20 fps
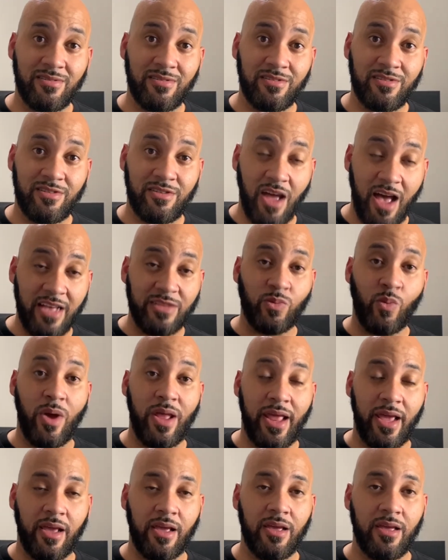to us
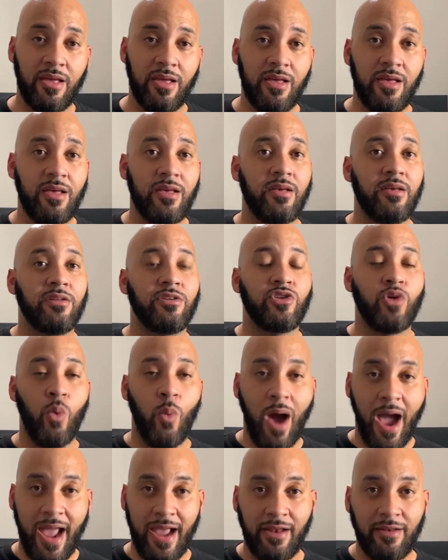winning.
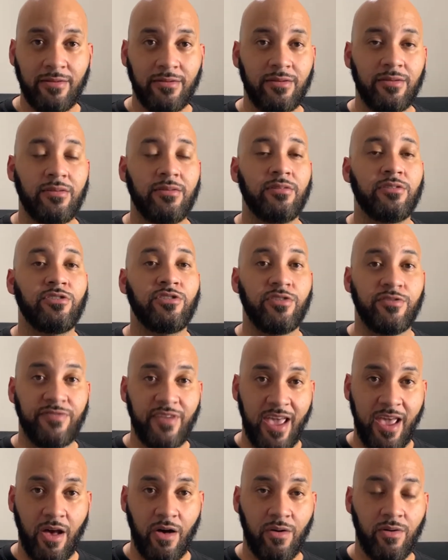Dwight,
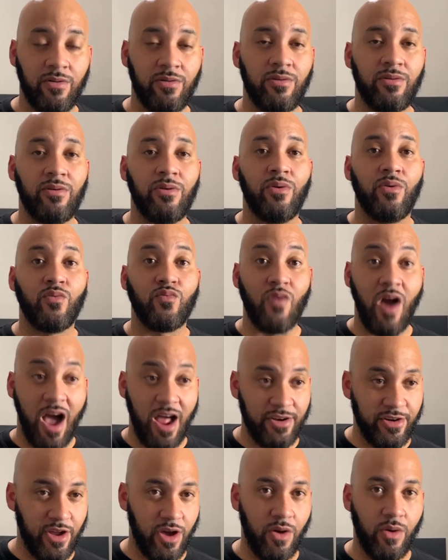JaVale,
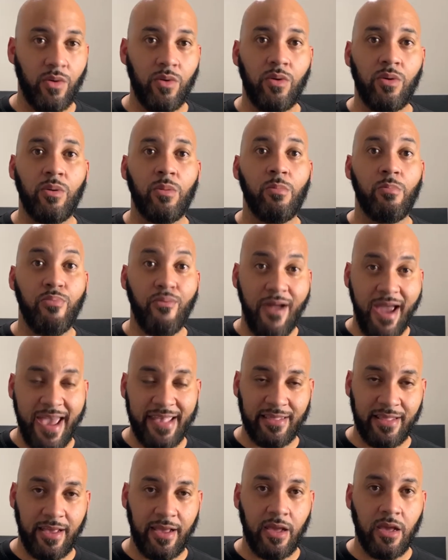Rondo,
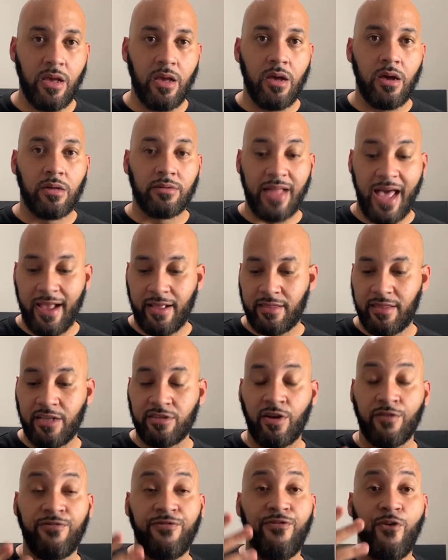Bradley. Like, these
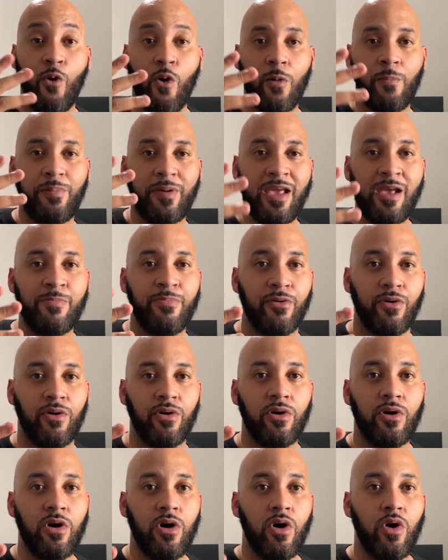are 4
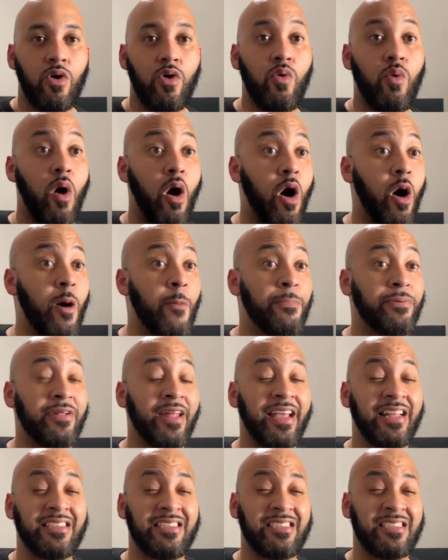people who all
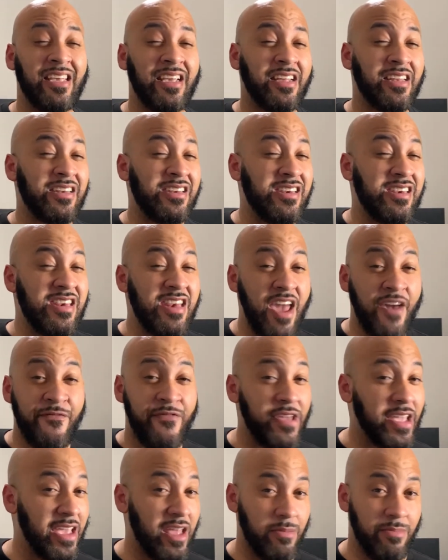played
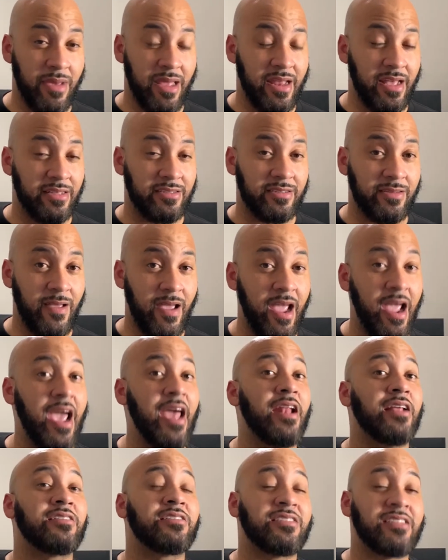significant minutes
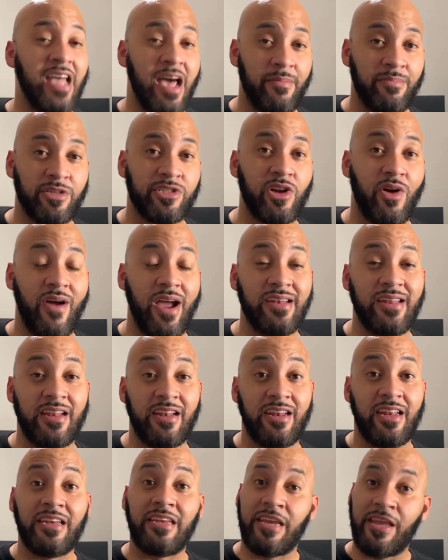and established our
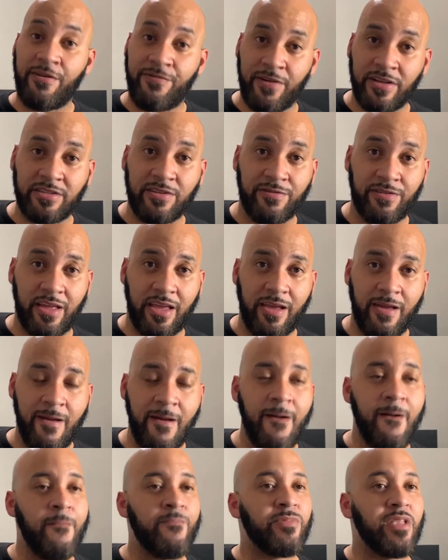identity defensively,
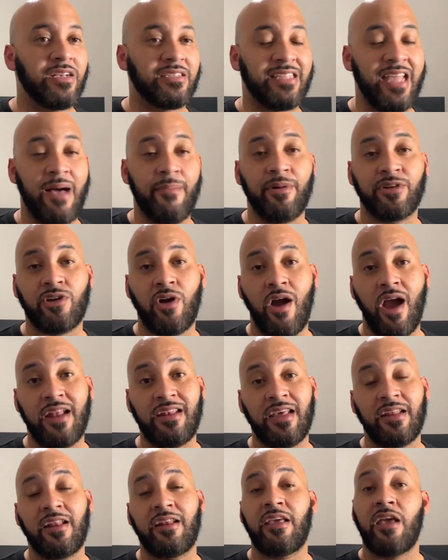established our
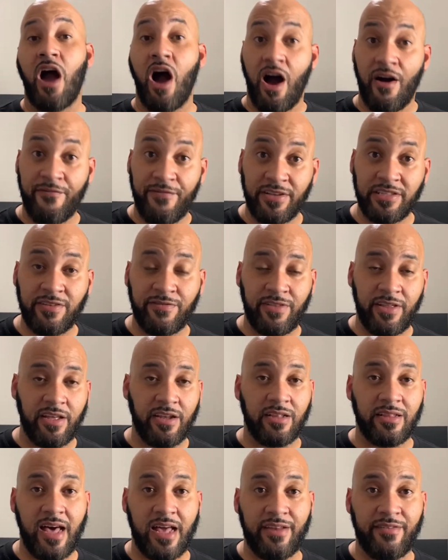identity offensively in
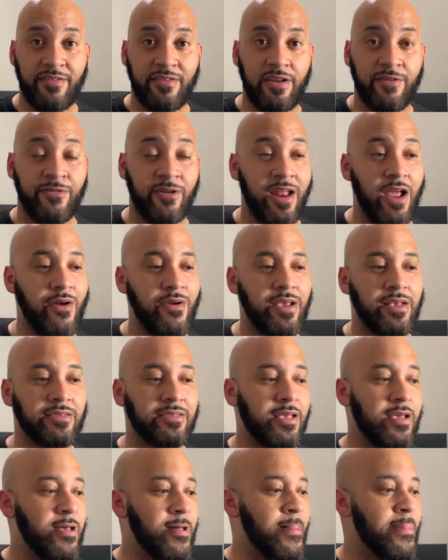a lot of different areas.
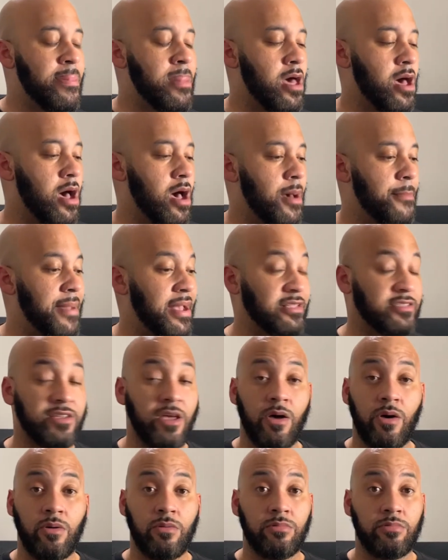And
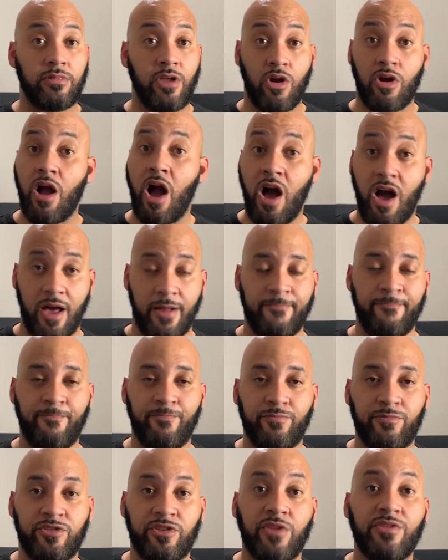so they're gone.
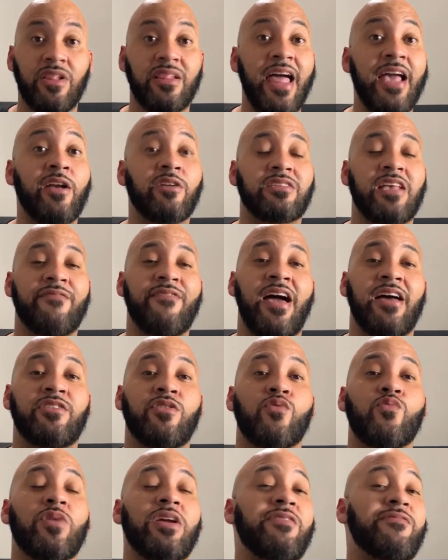So the Lakers have had to
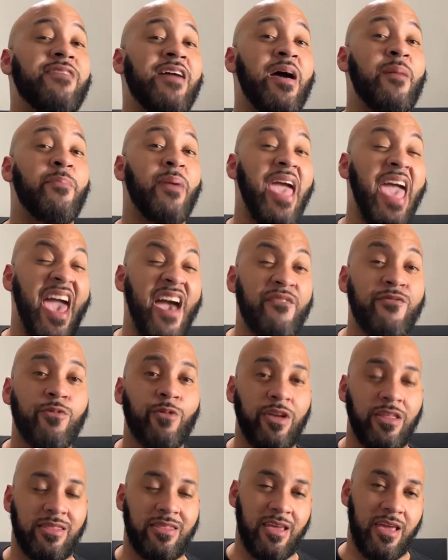revamp
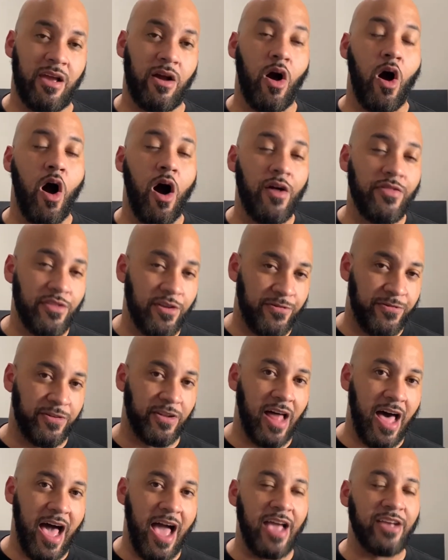everything on the
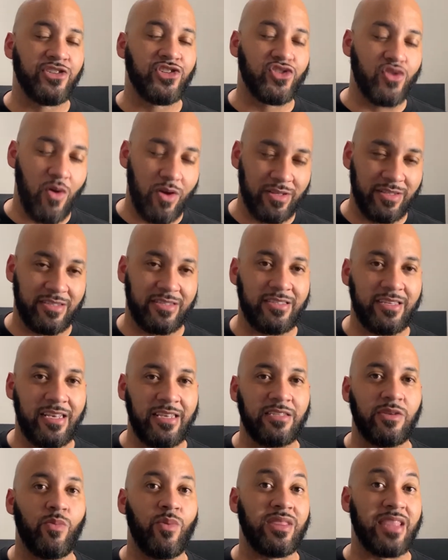fly, shortened
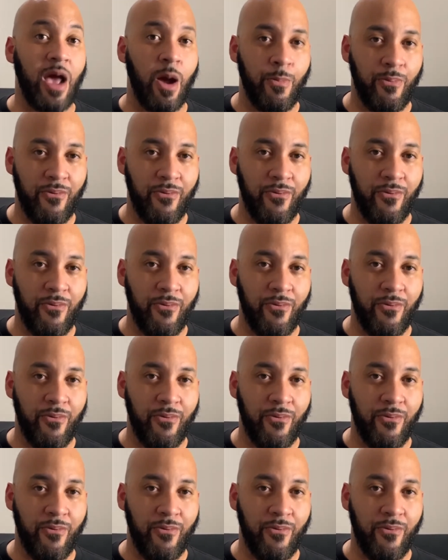season without